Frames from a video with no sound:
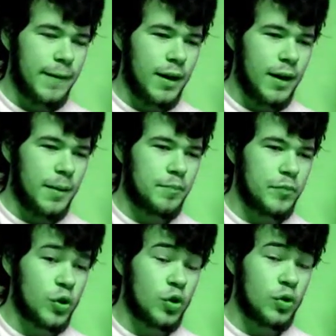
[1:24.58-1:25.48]

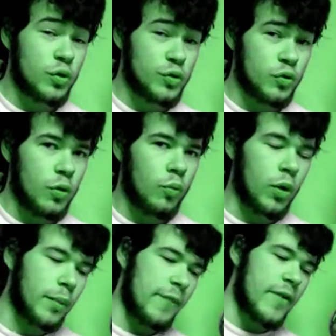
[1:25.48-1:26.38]
There's
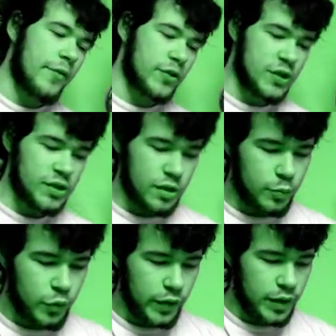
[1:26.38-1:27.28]
one of my favorite scenes in the
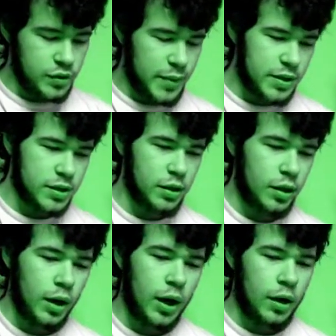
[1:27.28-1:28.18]
movie is
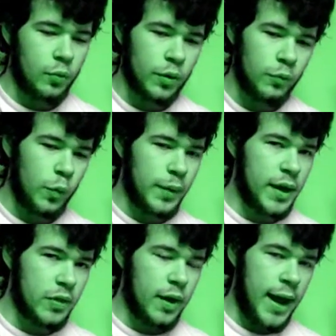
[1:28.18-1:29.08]
basically when we
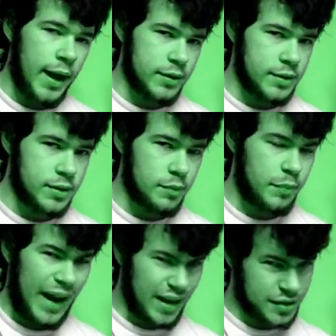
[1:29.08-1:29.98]
get the aunt's
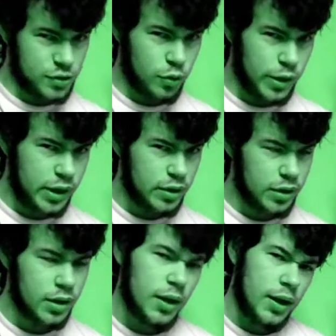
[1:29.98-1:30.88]
backstory.
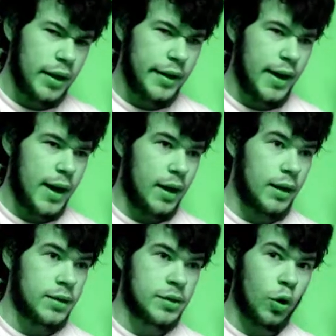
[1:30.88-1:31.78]
And
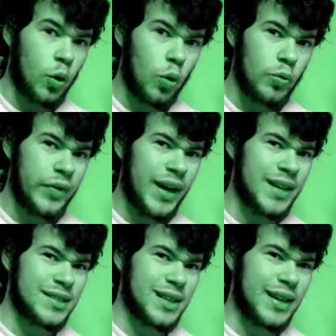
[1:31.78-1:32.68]
it's told
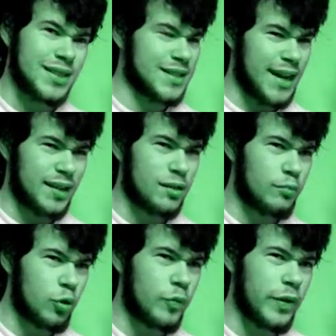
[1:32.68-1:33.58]
as like a silent
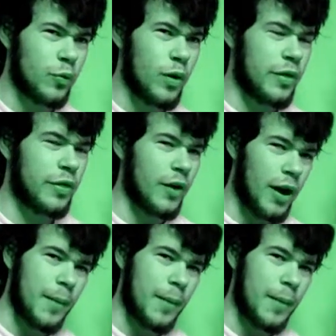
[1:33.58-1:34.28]
movie with